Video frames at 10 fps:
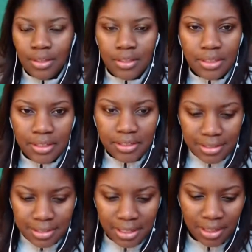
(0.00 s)

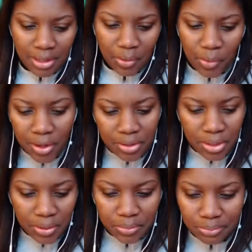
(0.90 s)
Yikes. Well,
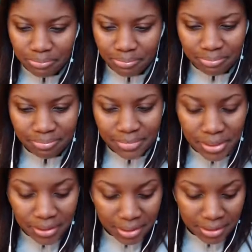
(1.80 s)

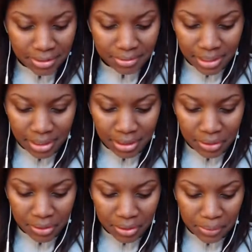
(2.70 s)
there again,
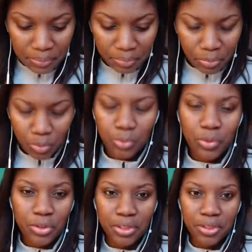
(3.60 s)

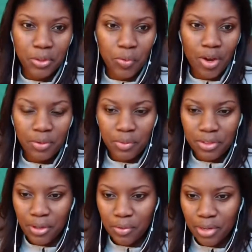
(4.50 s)
we're going to go on
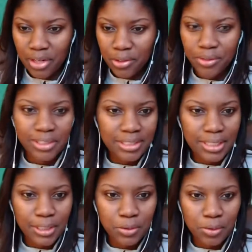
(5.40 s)
with our regularly
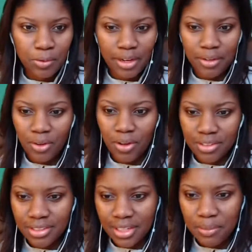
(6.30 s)
scheduled
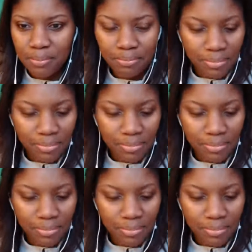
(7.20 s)
Groundhog's Day.